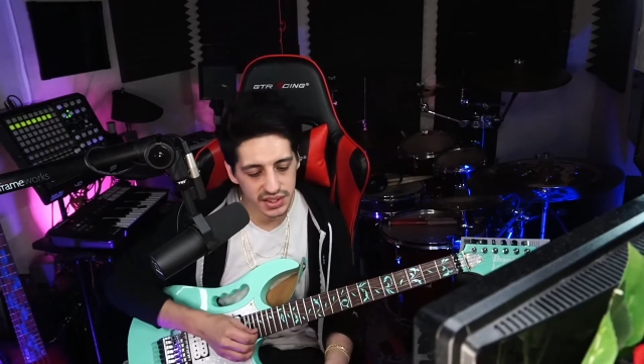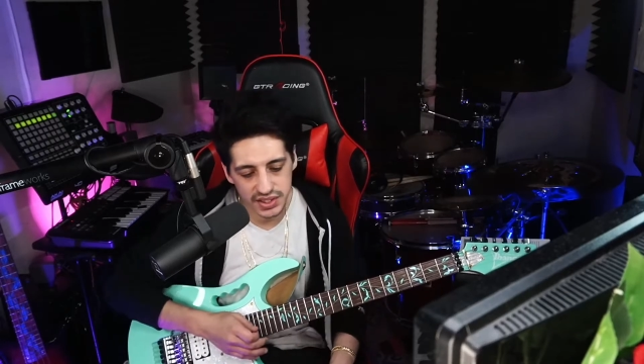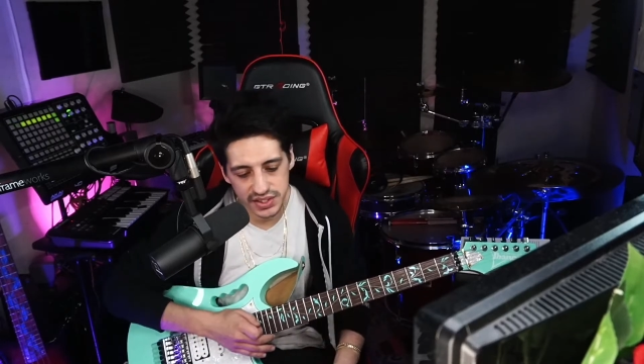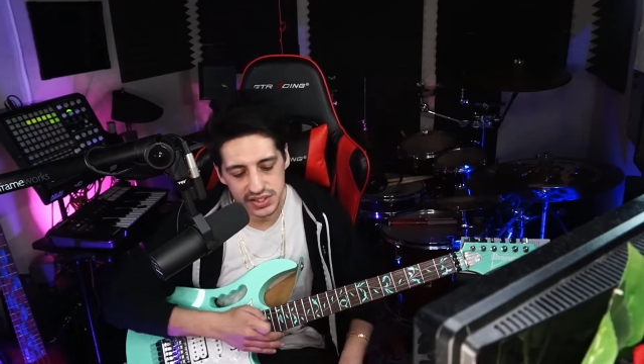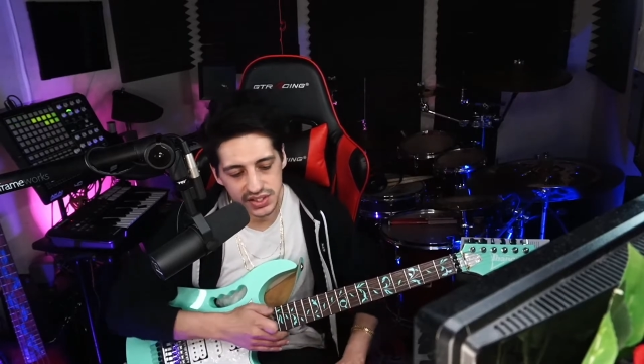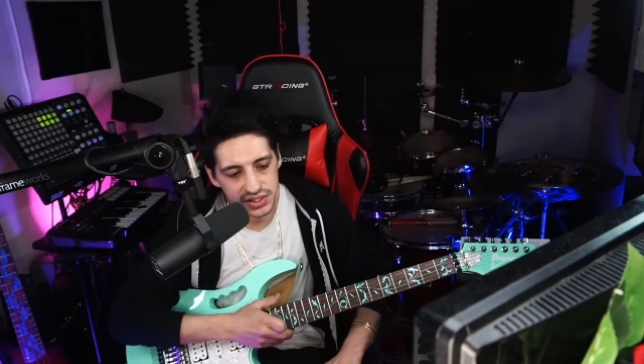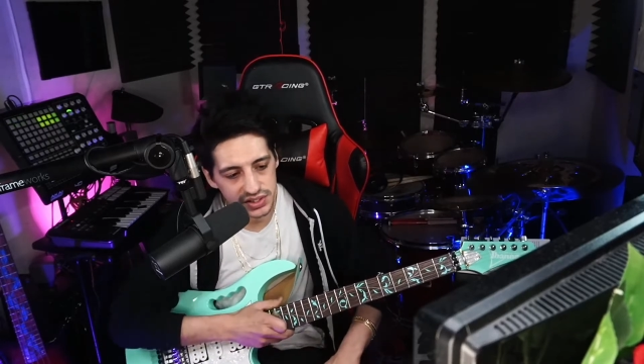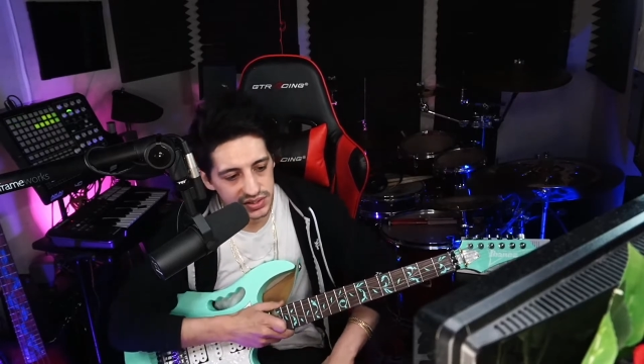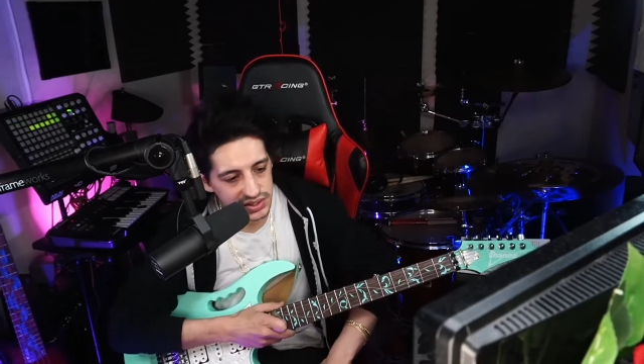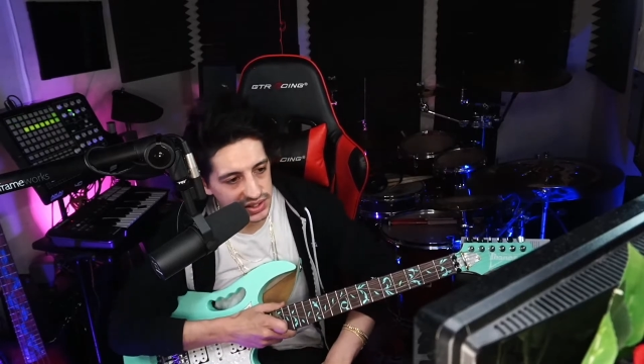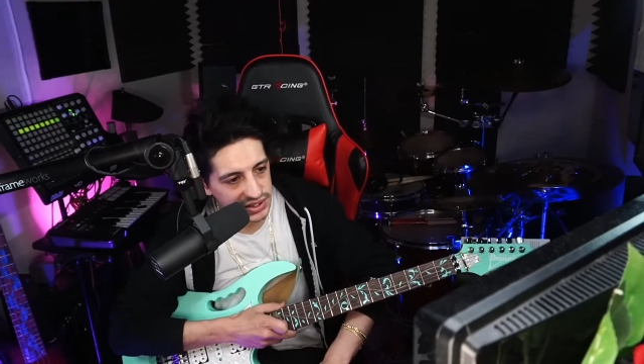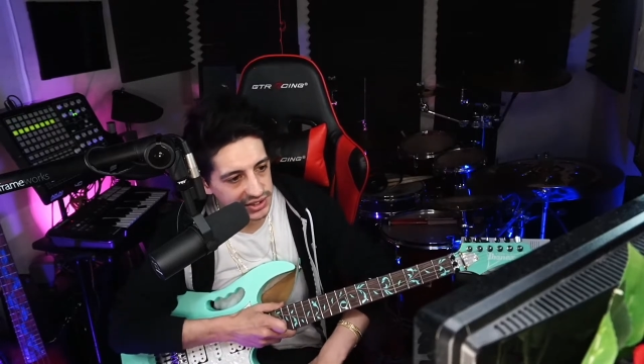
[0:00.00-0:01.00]
So
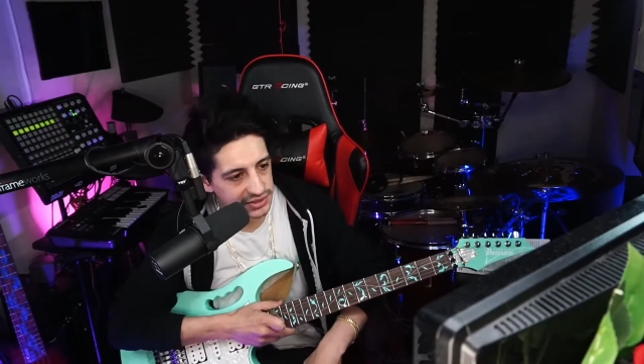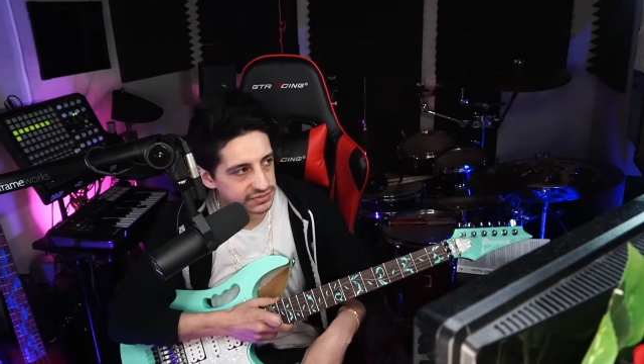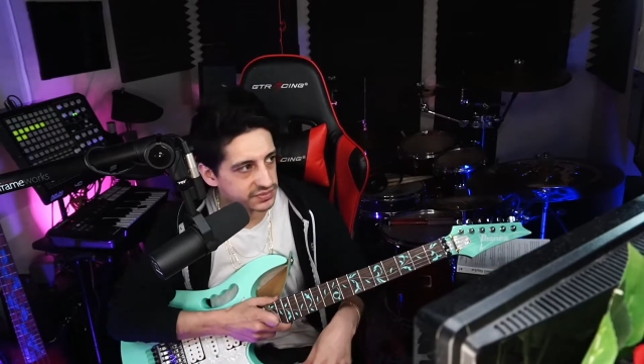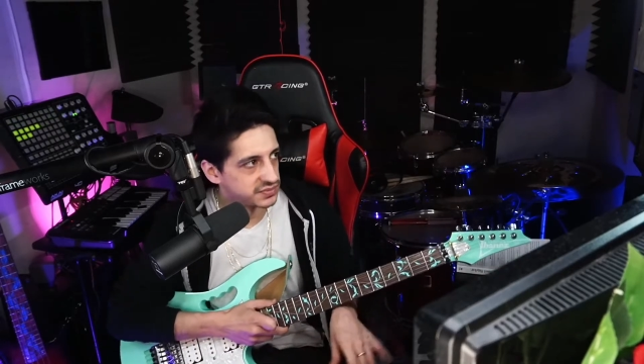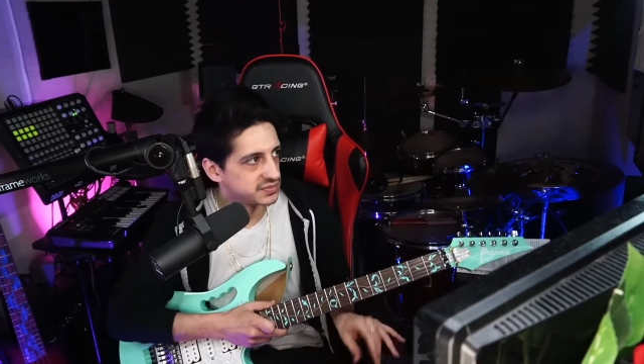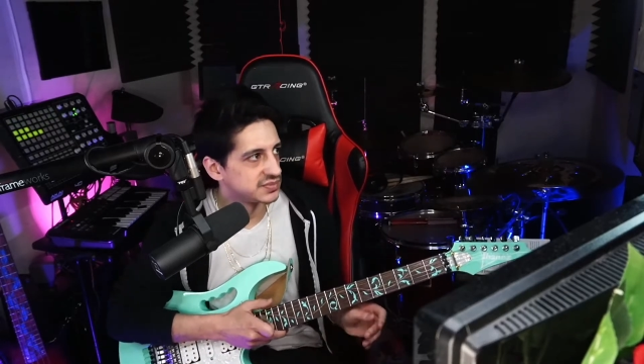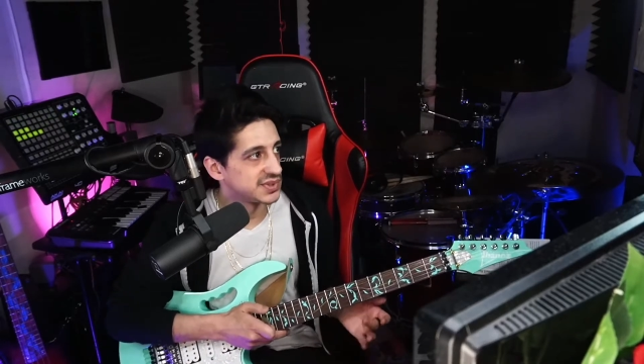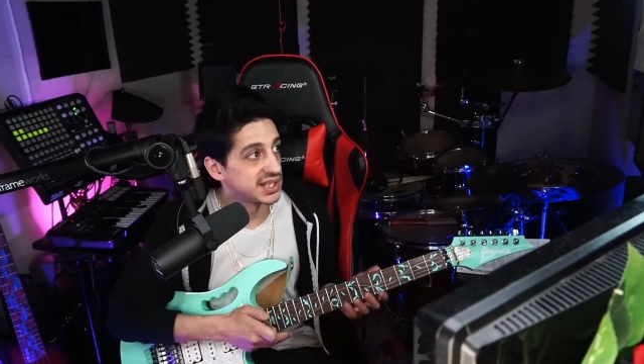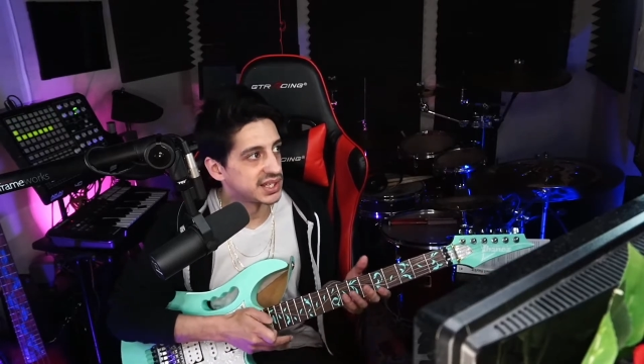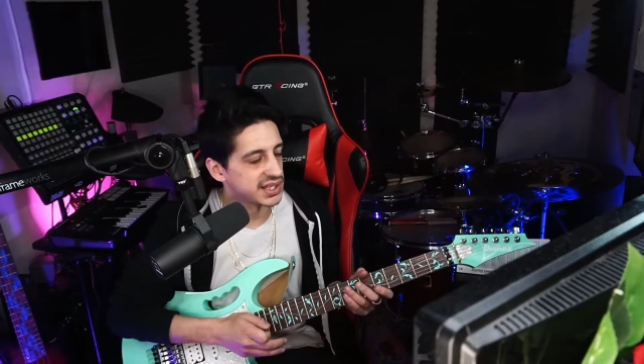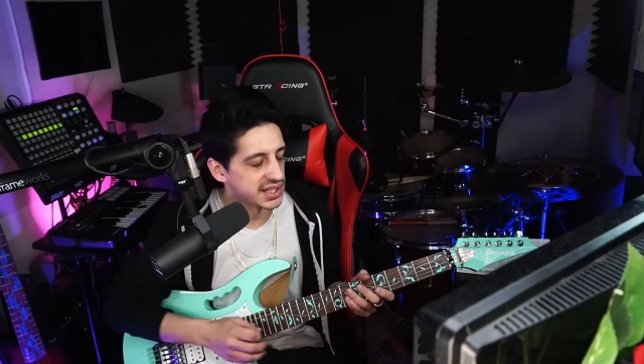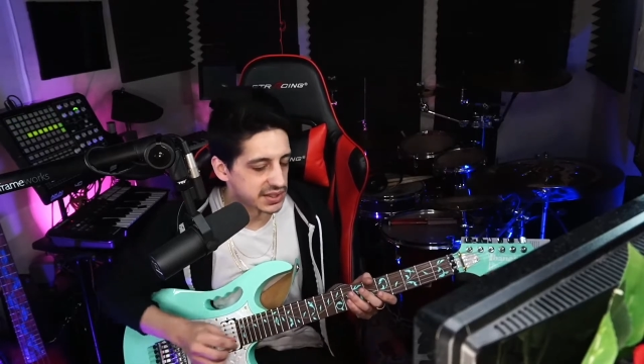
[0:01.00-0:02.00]
yeah,
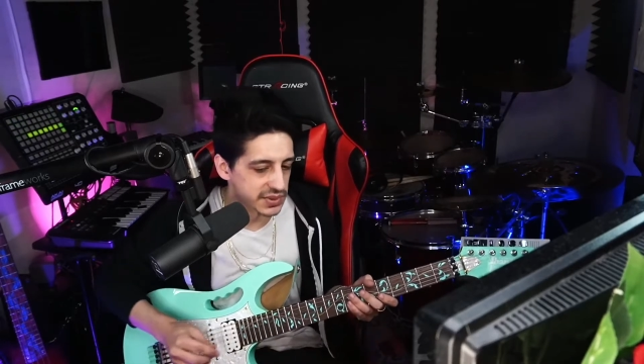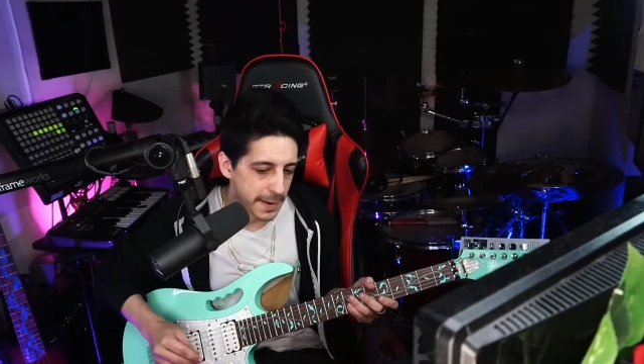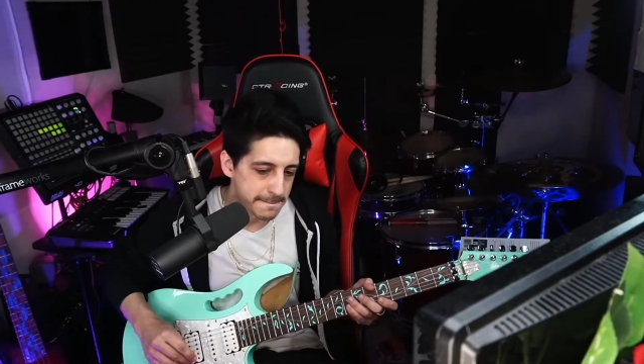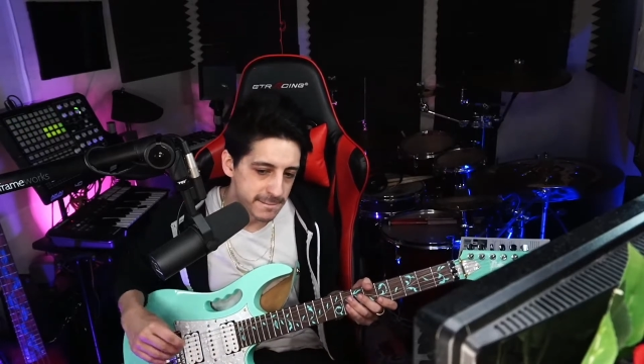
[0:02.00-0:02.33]
anyway,